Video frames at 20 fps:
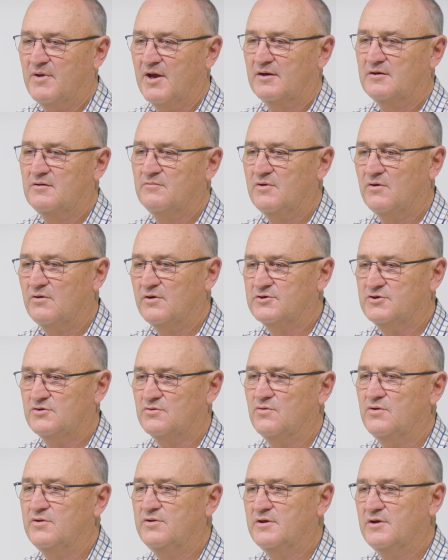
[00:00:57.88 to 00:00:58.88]
back to when I
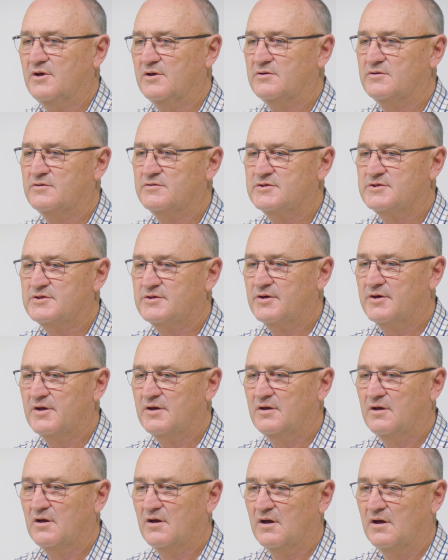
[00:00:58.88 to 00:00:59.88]
joined the
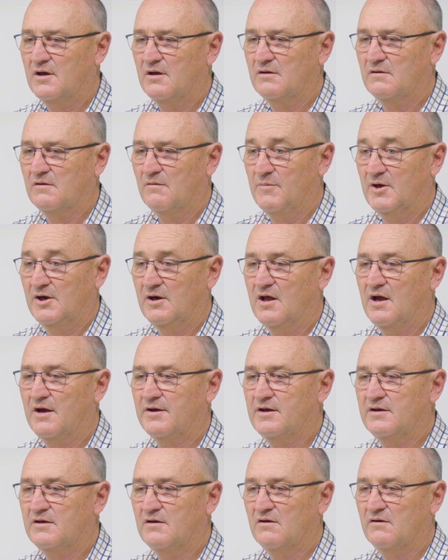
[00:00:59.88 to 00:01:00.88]
industry. Uh, I've been
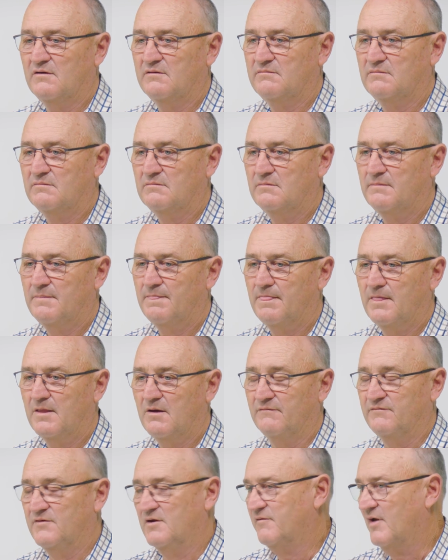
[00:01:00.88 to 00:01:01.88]
lucky. I
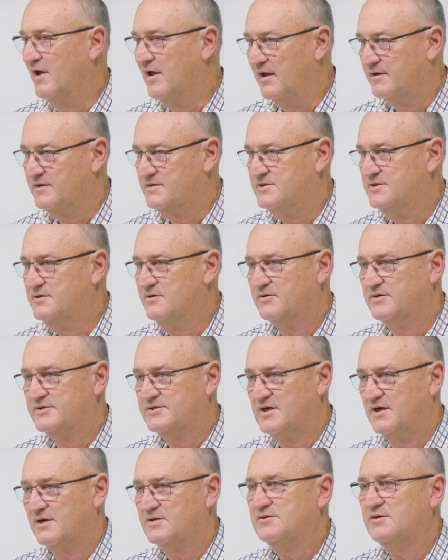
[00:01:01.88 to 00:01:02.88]
I've never had a
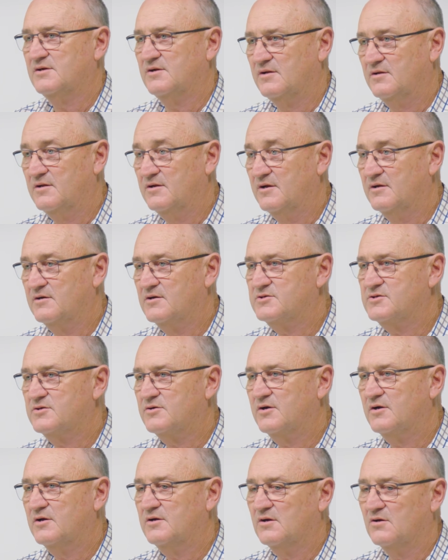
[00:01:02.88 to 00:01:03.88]
serious accident in the
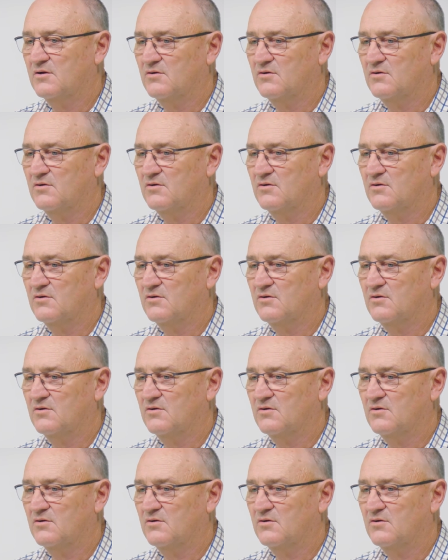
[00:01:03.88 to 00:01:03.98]
industry.